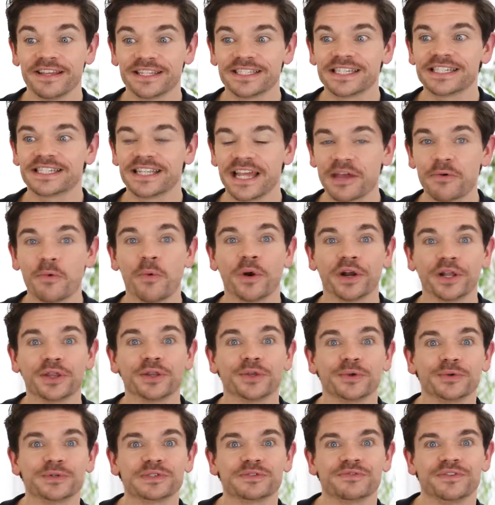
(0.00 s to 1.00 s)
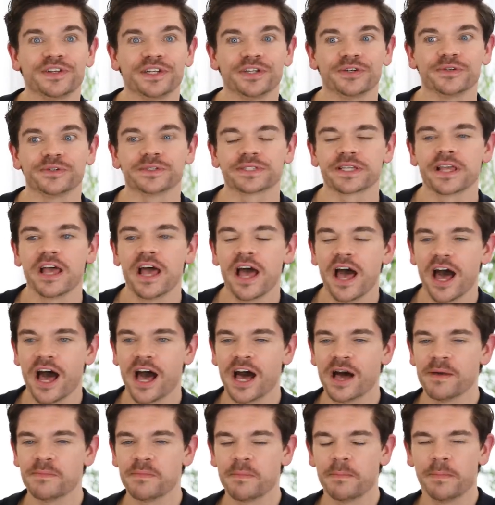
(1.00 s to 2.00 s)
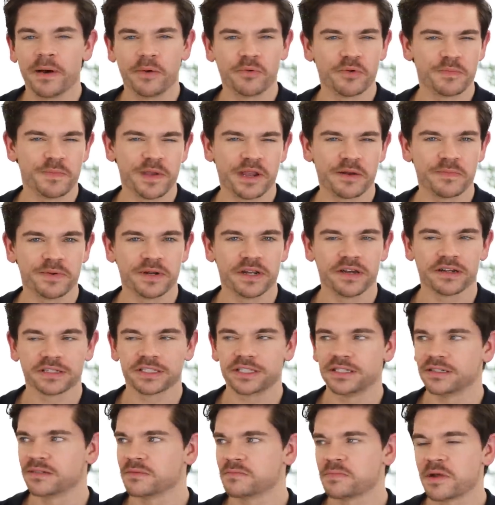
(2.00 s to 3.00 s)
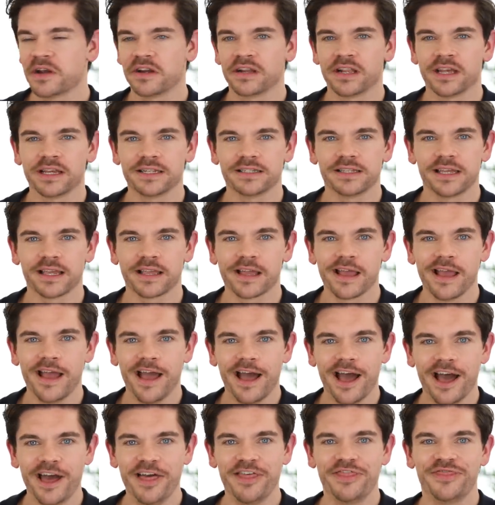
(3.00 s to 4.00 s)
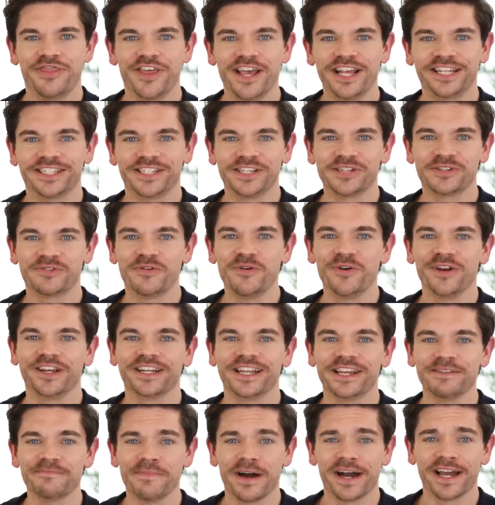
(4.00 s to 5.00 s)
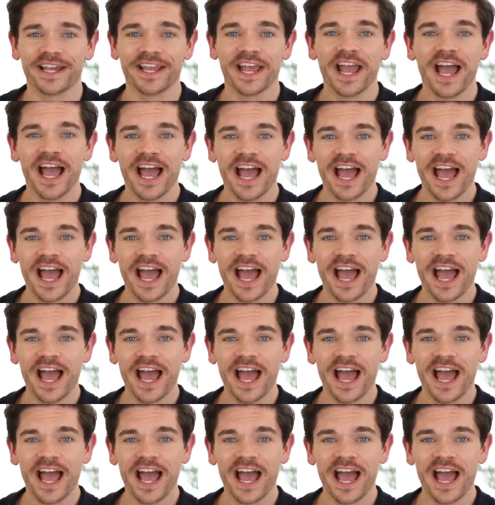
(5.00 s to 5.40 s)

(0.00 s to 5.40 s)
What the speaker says: This is like one of those videos, but with bigger production and better lighting. And this is really my